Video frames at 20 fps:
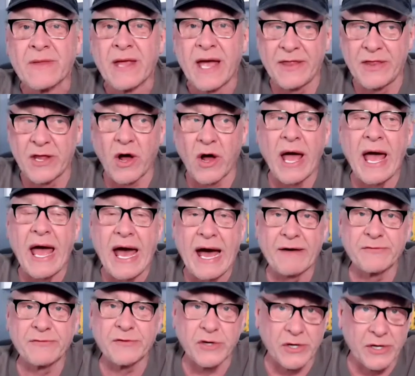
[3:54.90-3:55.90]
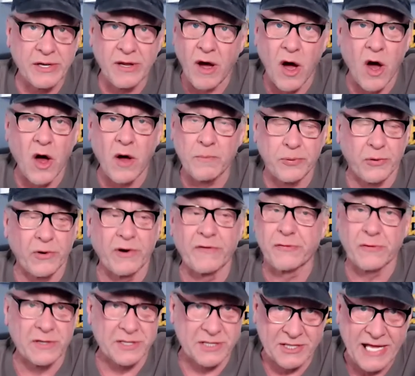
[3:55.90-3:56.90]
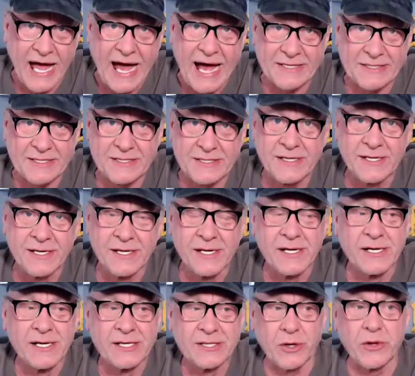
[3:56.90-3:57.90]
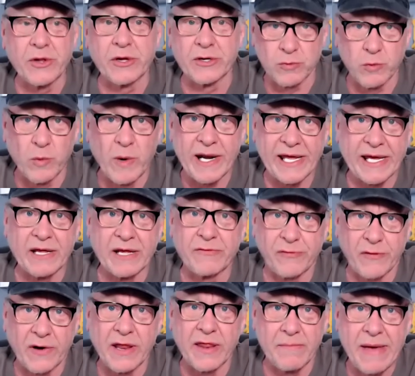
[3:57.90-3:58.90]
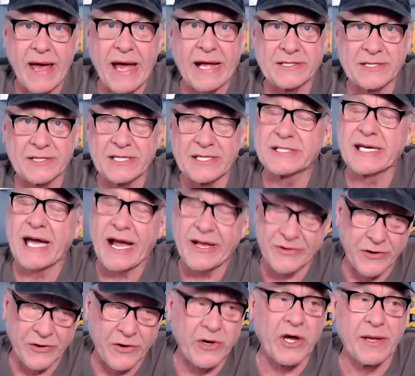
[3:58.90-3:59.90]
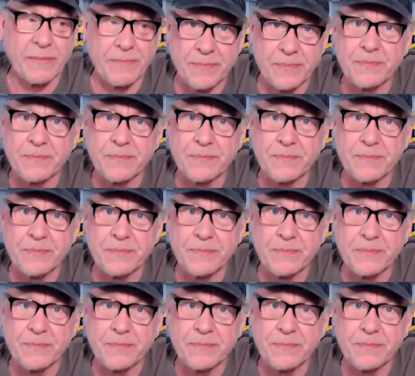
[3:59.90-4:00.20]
and they'll have good all peripheral stats. So there's winning in front of the Mets. These guys are gonna